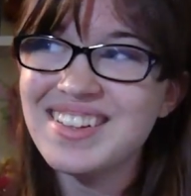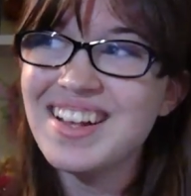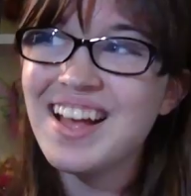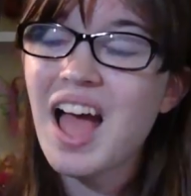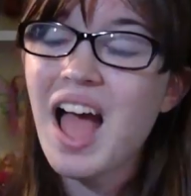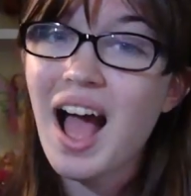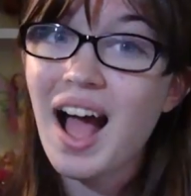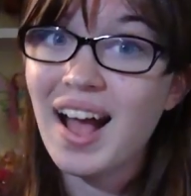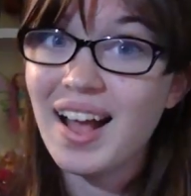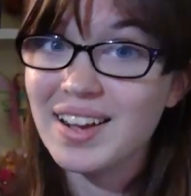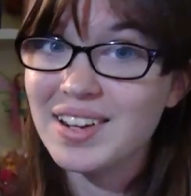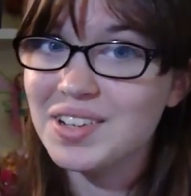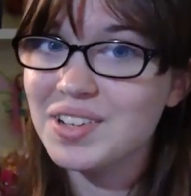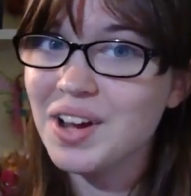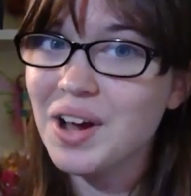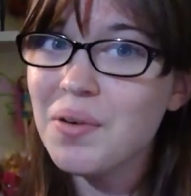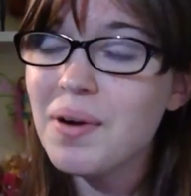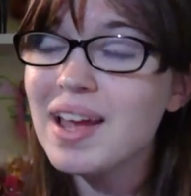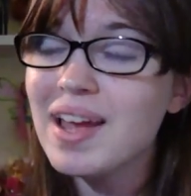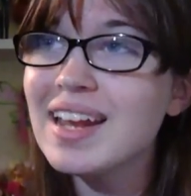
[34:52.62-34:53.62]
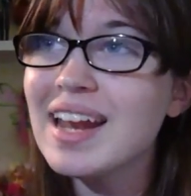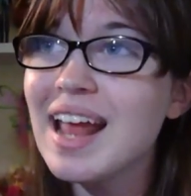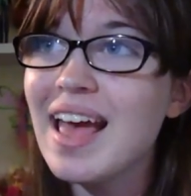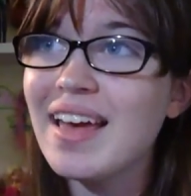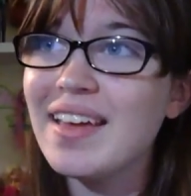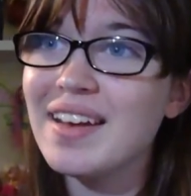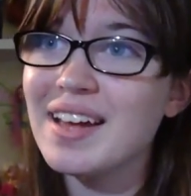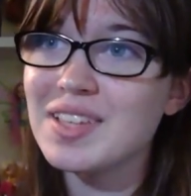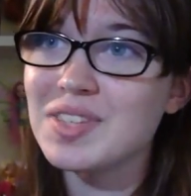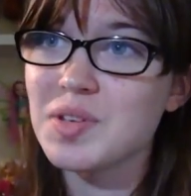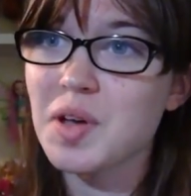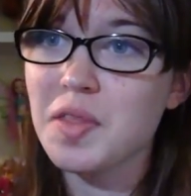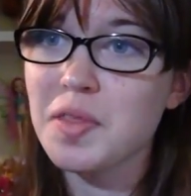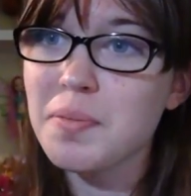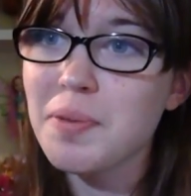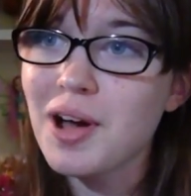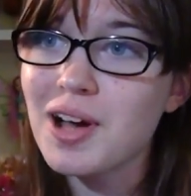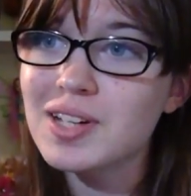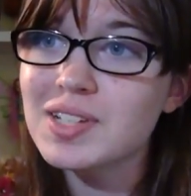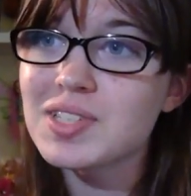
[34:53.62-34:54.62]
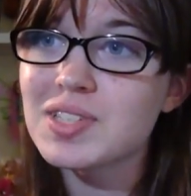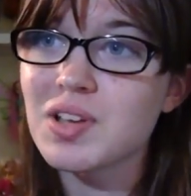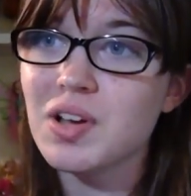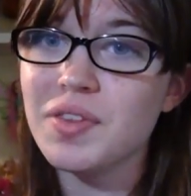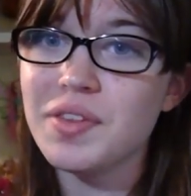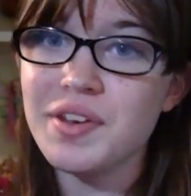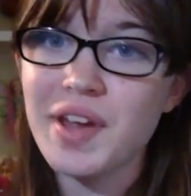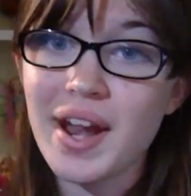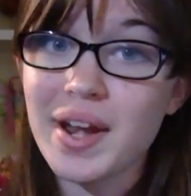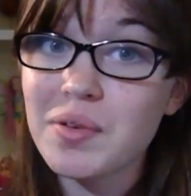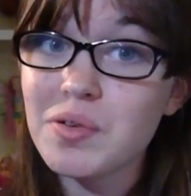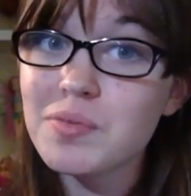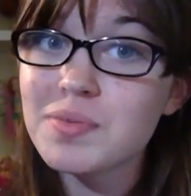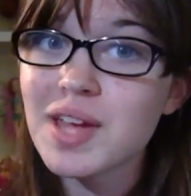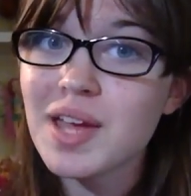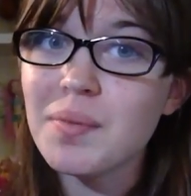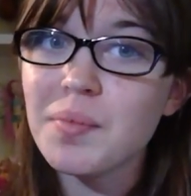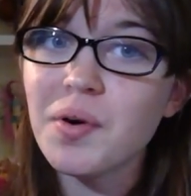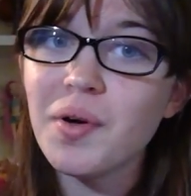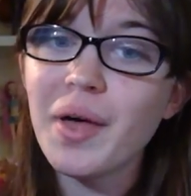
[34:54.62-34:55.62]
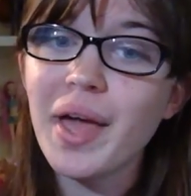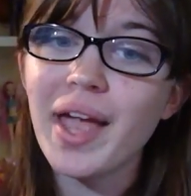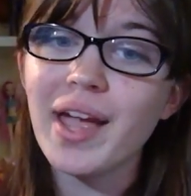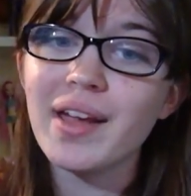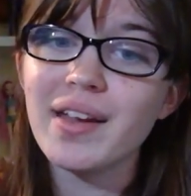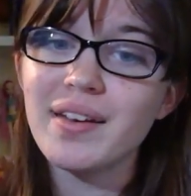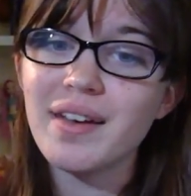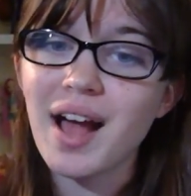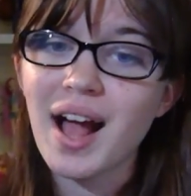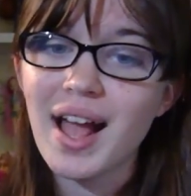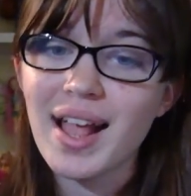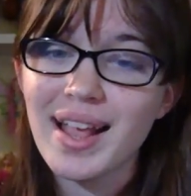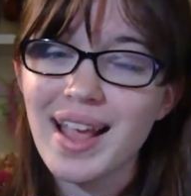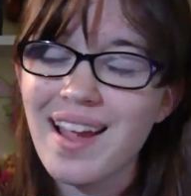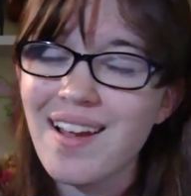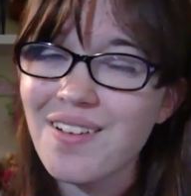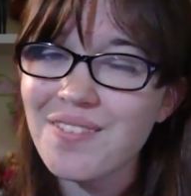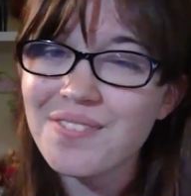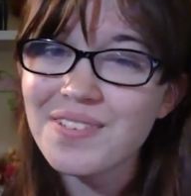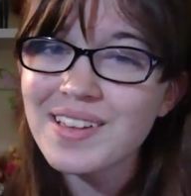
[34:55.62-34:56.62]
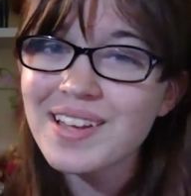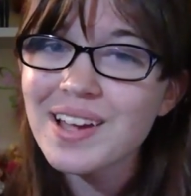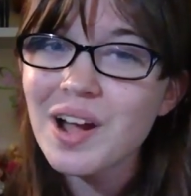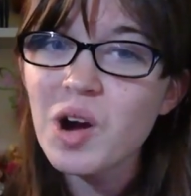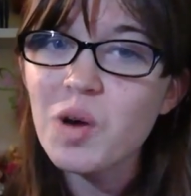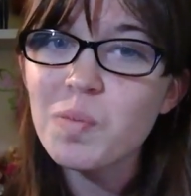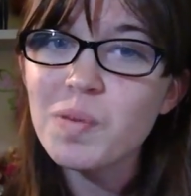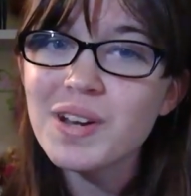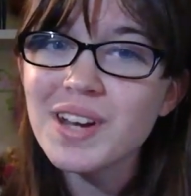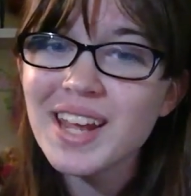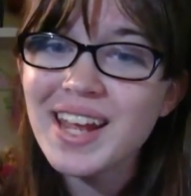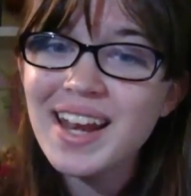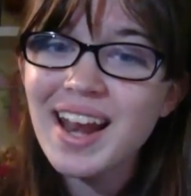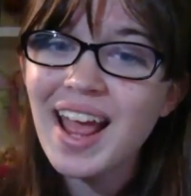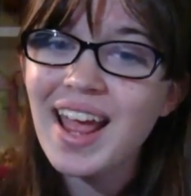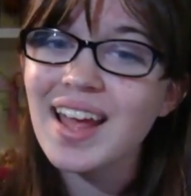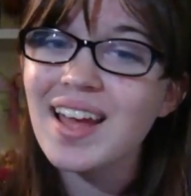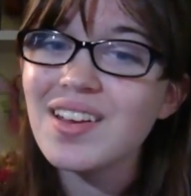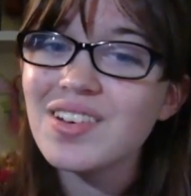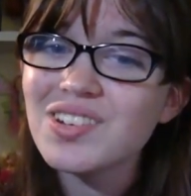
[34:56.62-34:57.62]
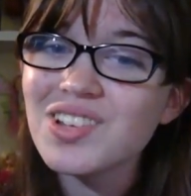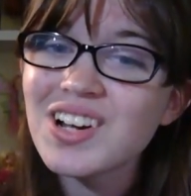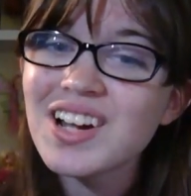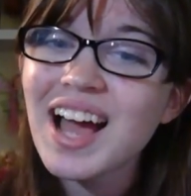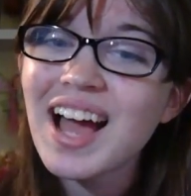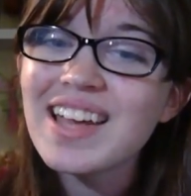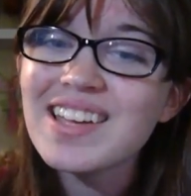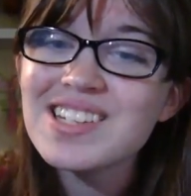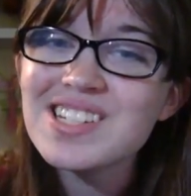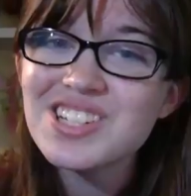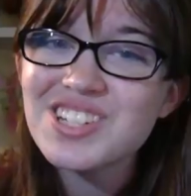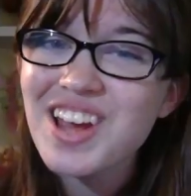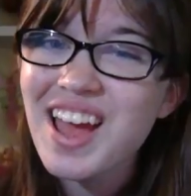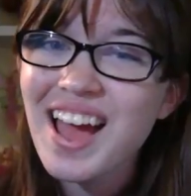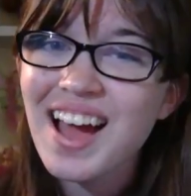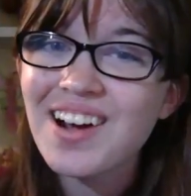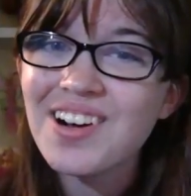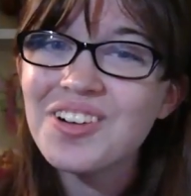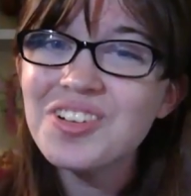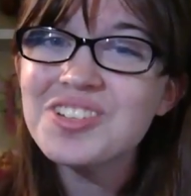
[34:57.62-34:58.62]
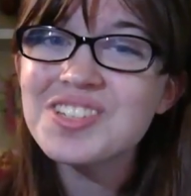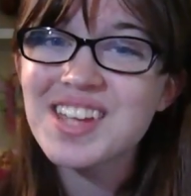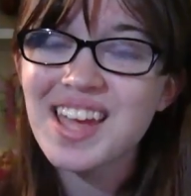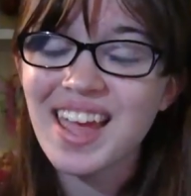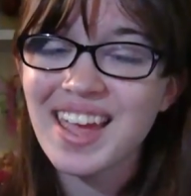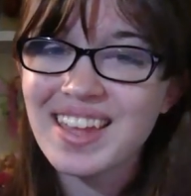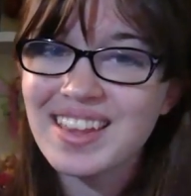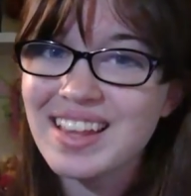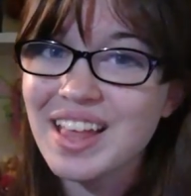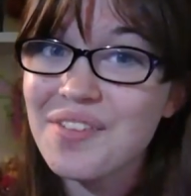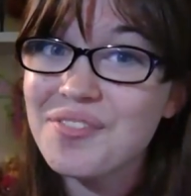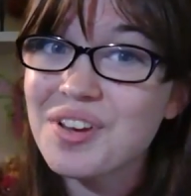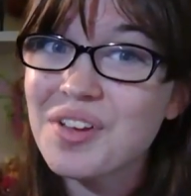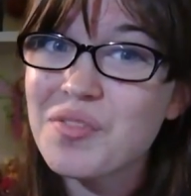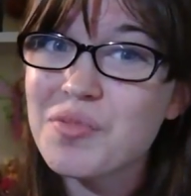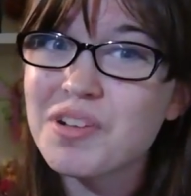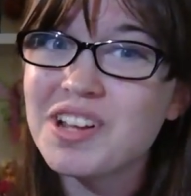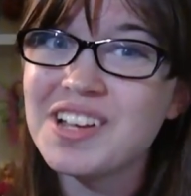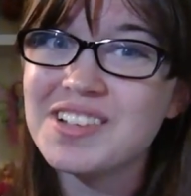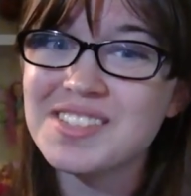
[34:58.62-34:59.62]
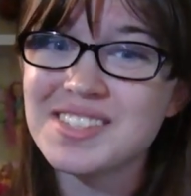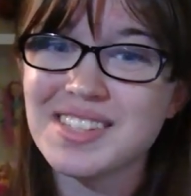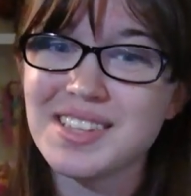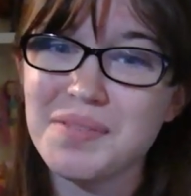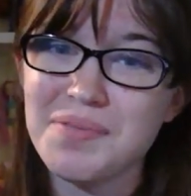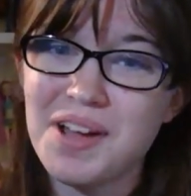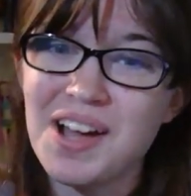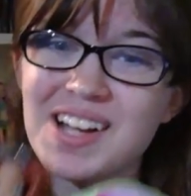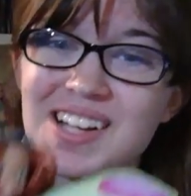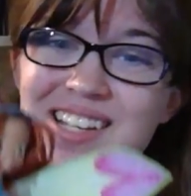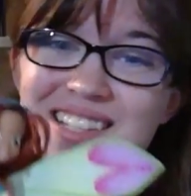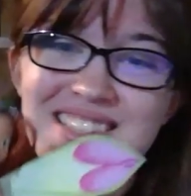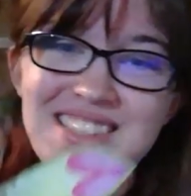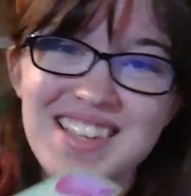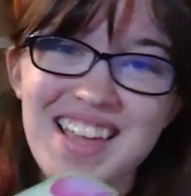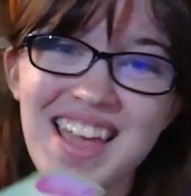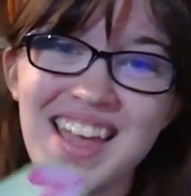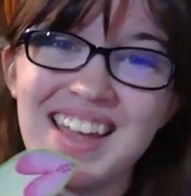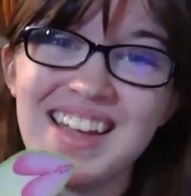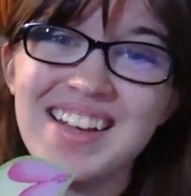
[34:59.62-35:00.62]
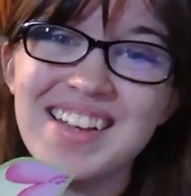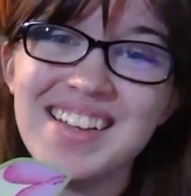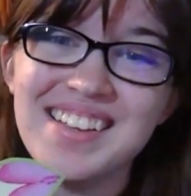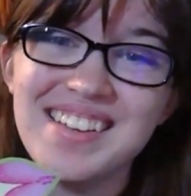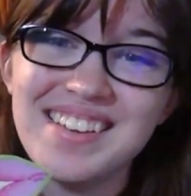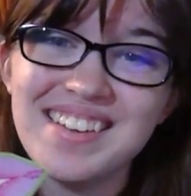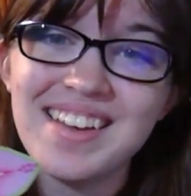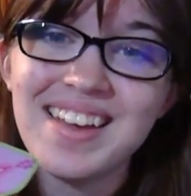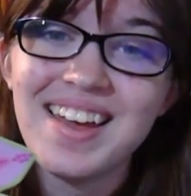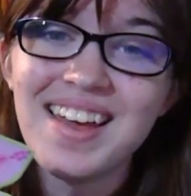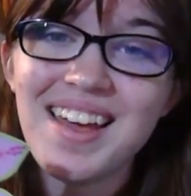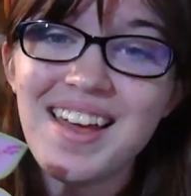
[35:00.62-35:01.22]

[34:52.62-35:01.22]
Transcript: I could not wait. And I saw the box on the dining room table, and I carefully opened it and took Aisha out and left everybody else in the box, and.